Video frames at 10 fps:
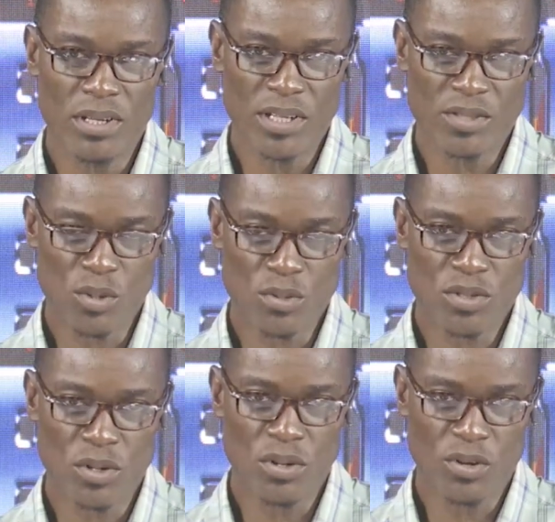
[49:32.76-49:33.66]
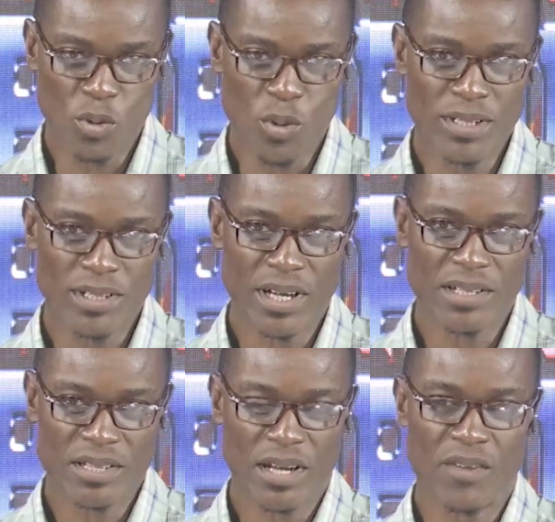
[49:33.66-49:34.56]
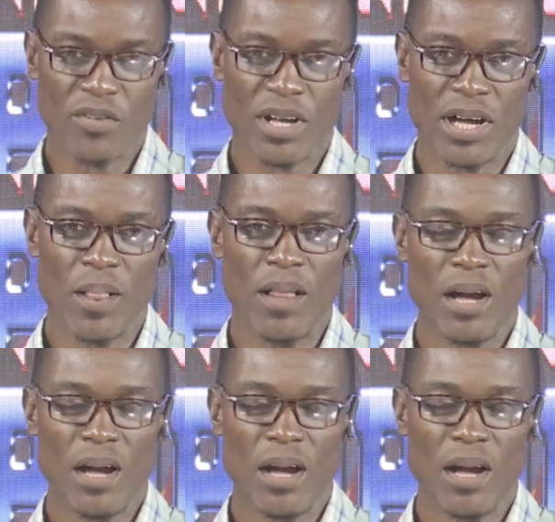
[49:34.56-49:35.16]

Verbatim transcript: Lesotho, Rwanda, South Africa,